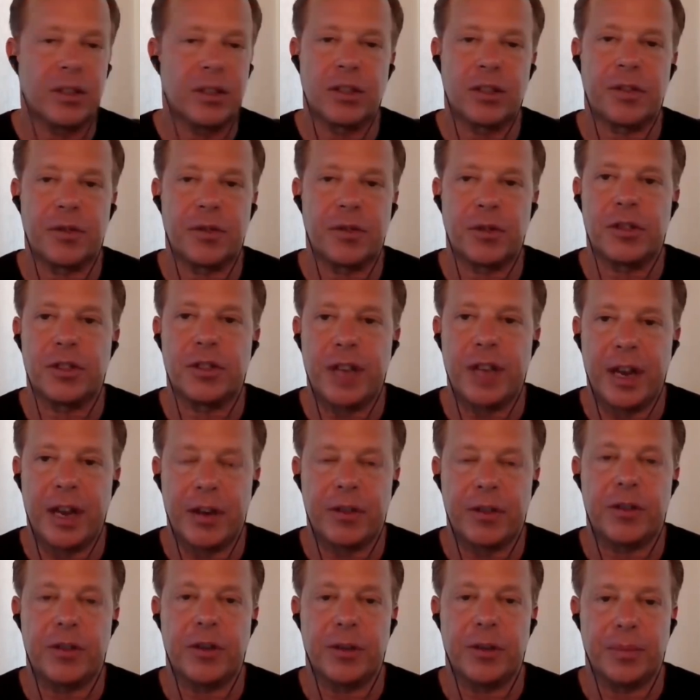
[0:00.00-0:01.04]
is the first day
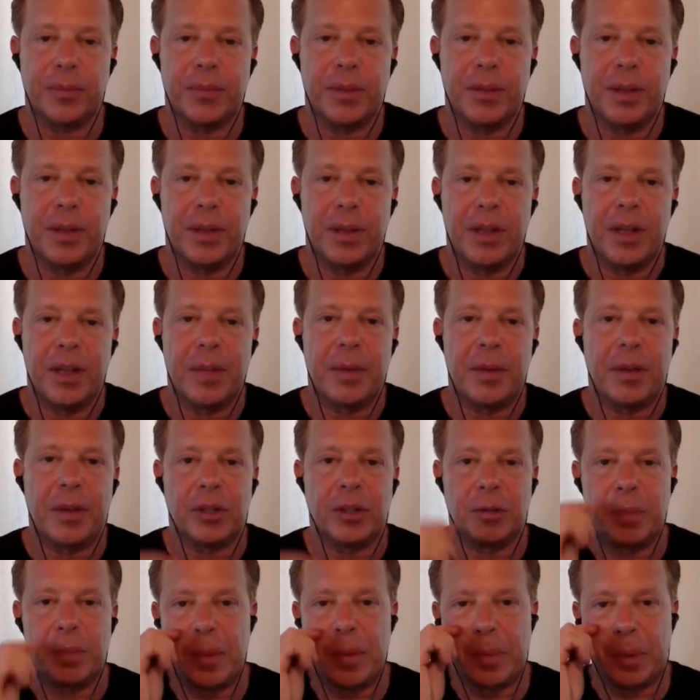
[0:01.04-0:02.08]
or two.
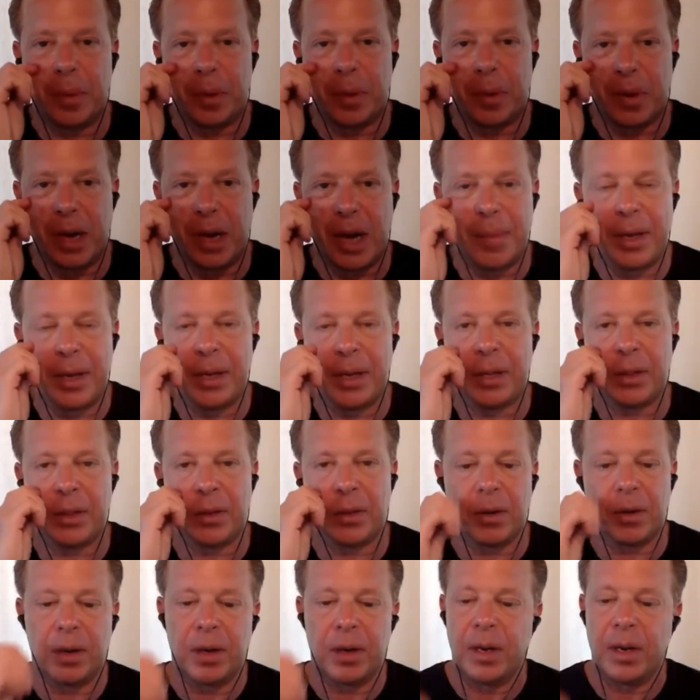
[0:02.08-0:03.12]
Because people are coming,
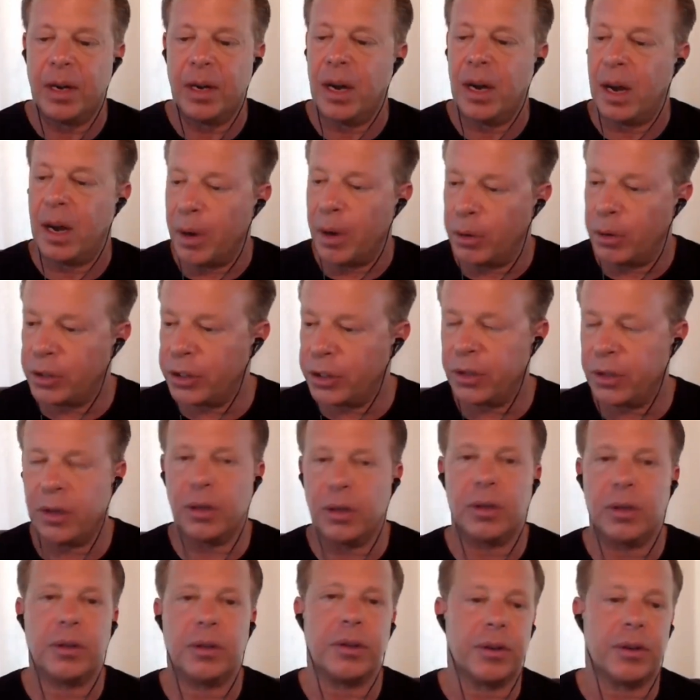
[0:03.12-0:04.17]
they're
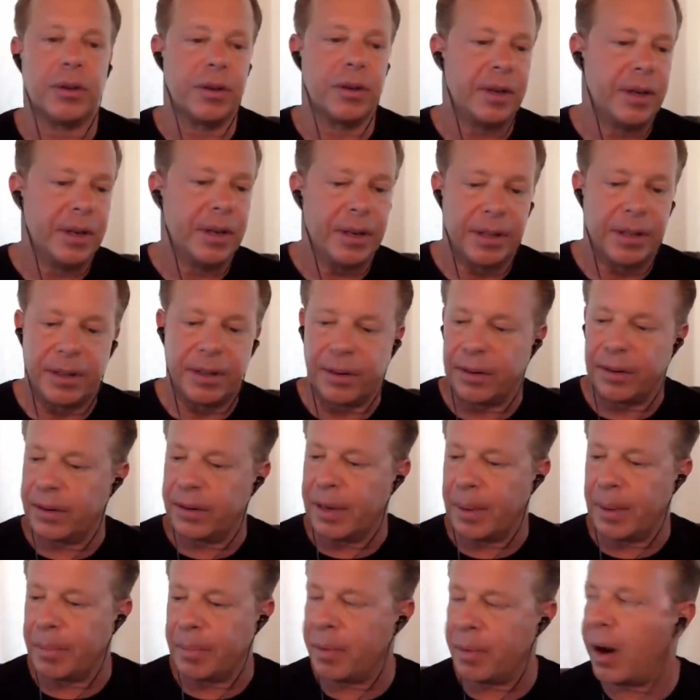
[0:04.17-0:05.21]
emotional,
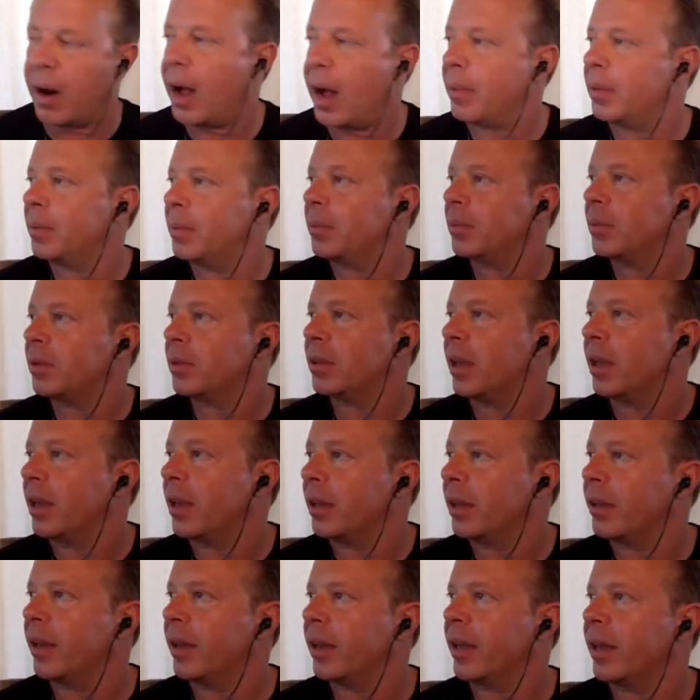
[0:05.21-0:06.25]
they're got problems,
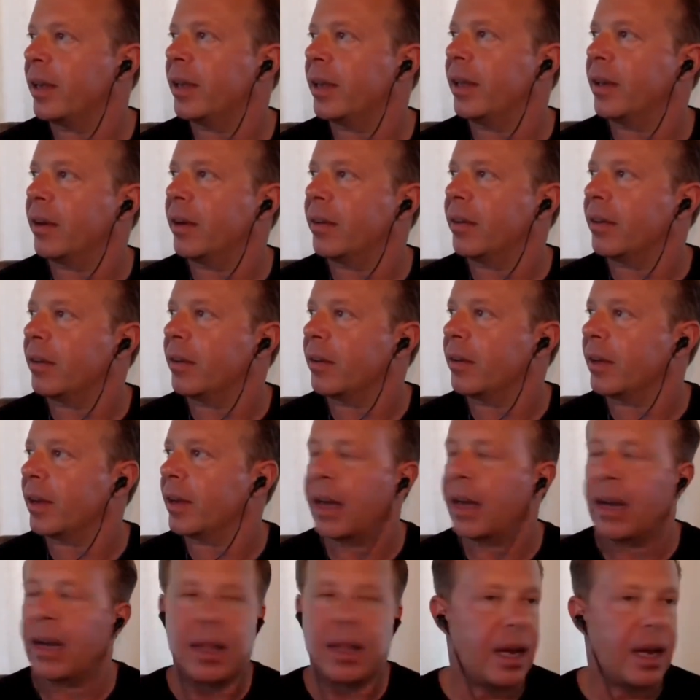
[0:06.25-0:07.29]
they're
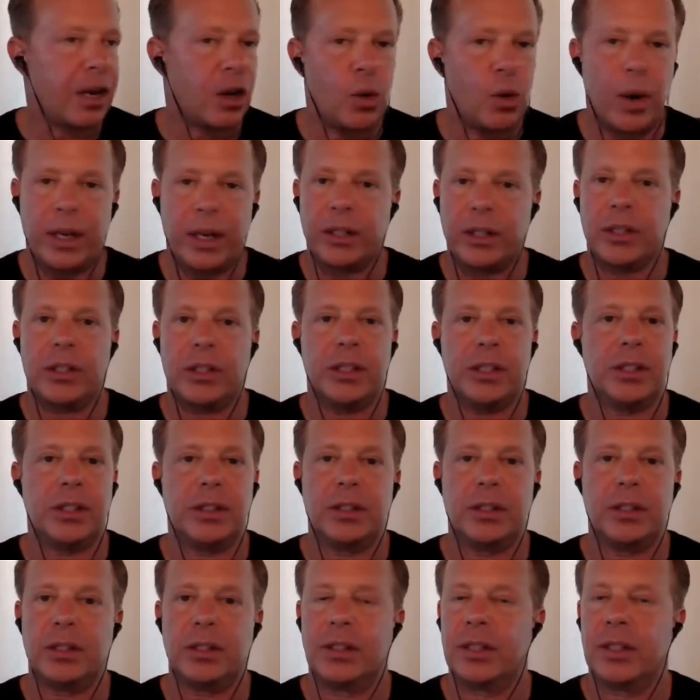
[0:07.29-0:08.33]
got a lot of
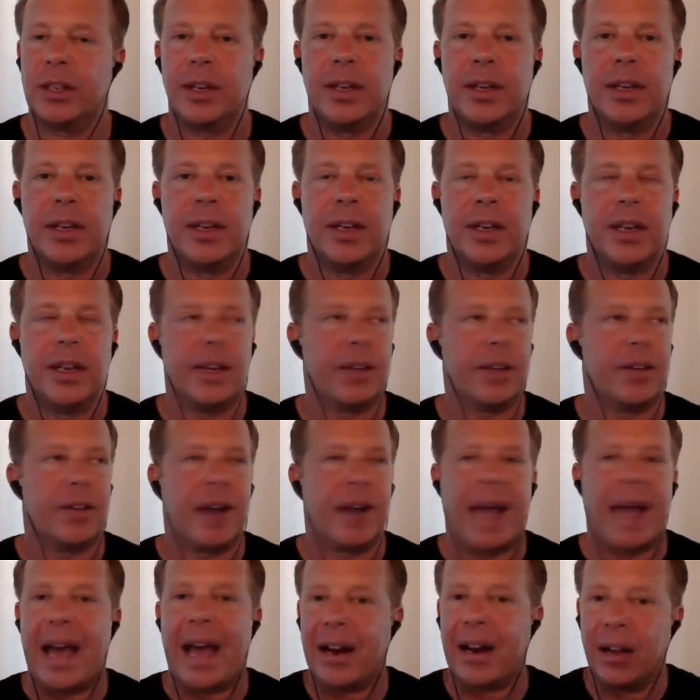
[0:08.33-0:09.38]
questions,
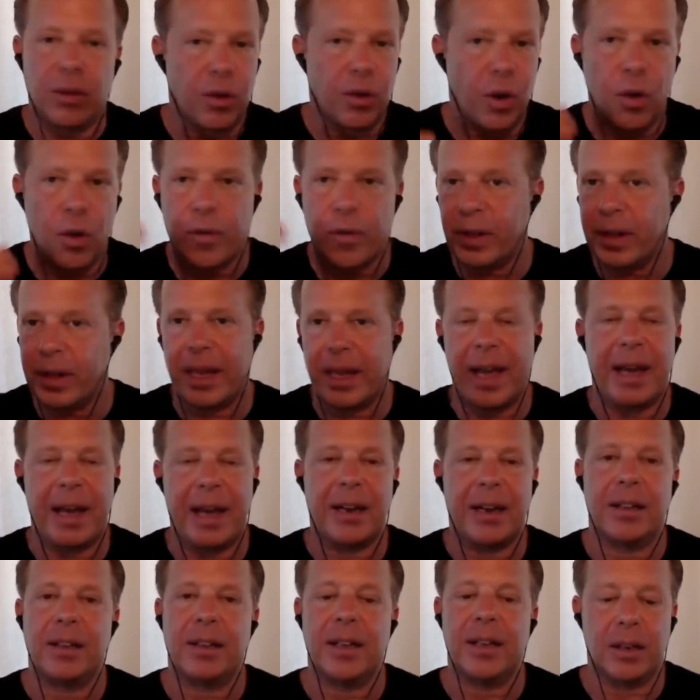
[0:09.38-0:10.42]
they're overly
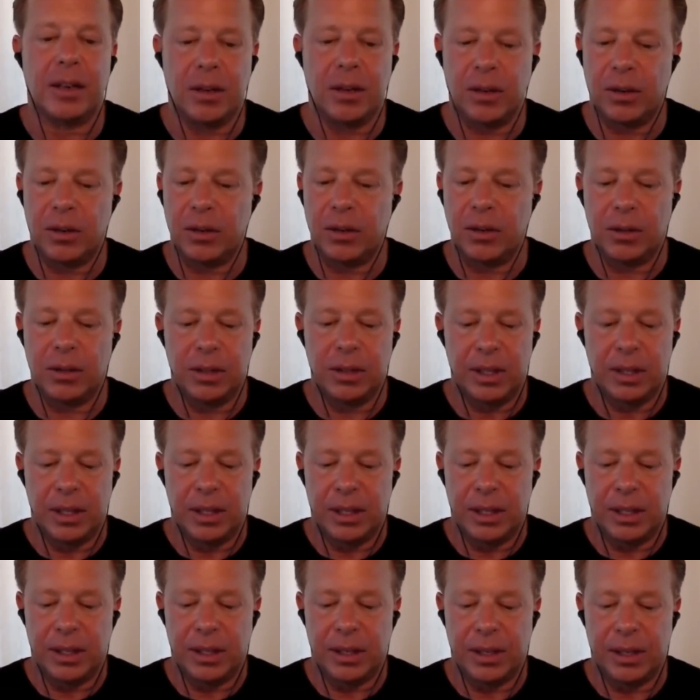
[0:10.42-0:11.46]
analytical,
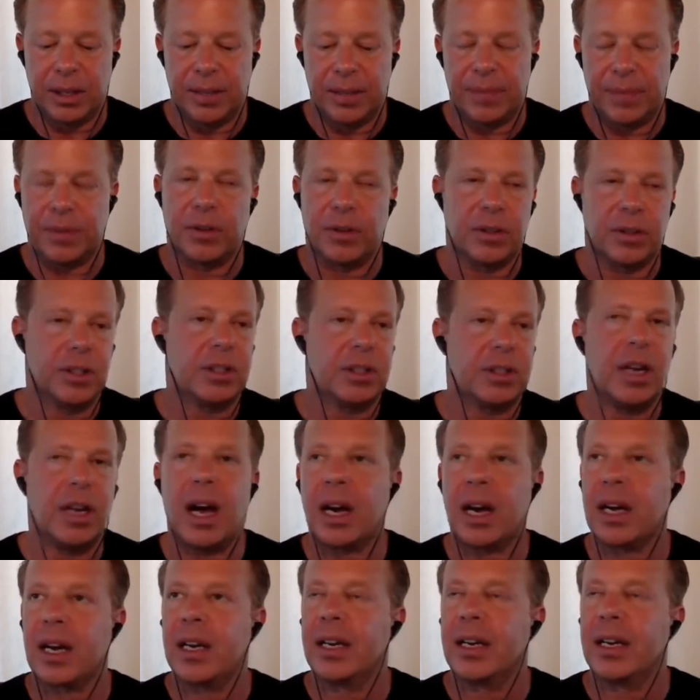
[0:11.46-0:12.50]
they're
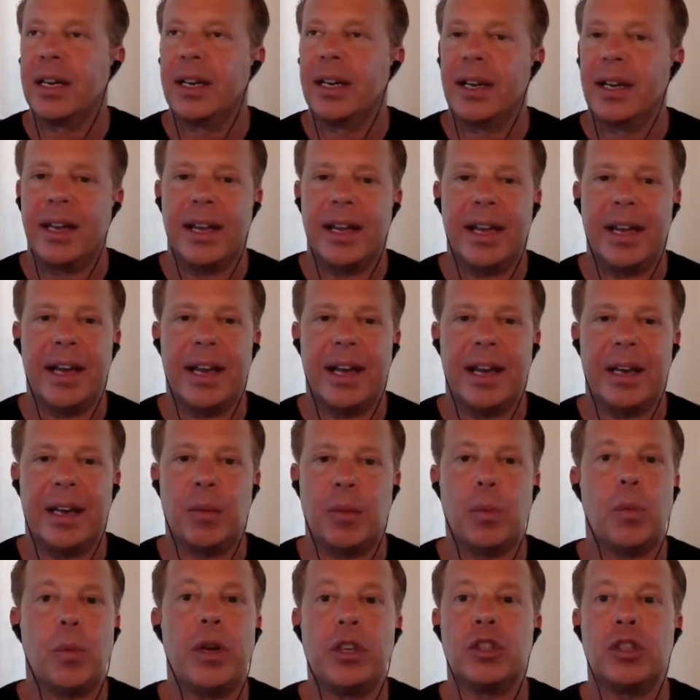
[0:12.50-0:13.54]
stuck, and
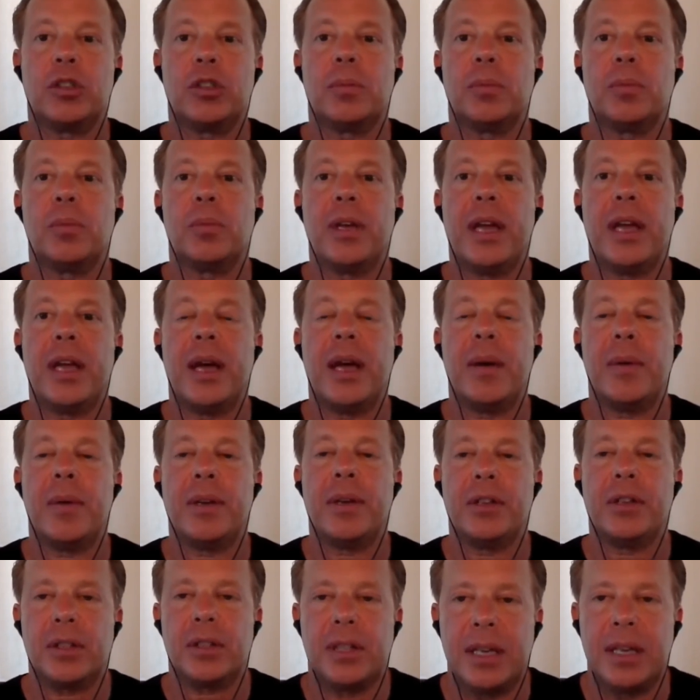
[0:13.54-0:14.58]
we
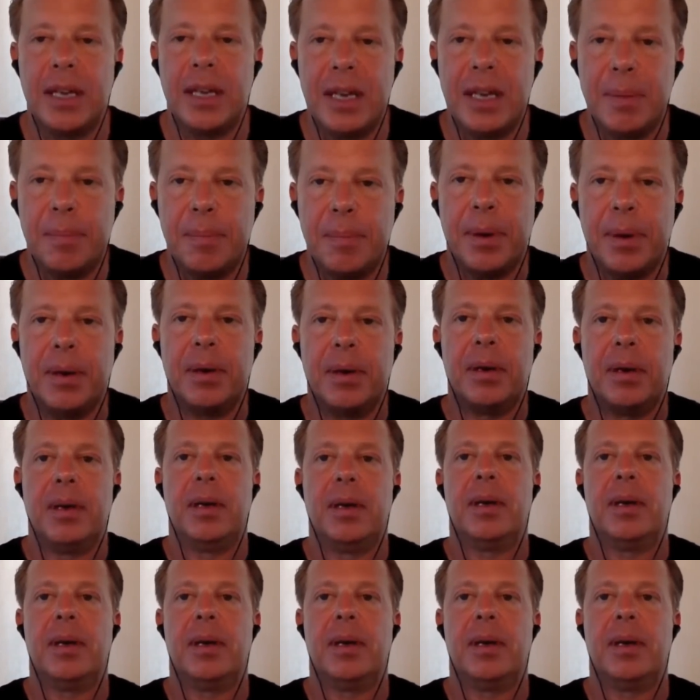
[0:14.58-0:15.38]
just keep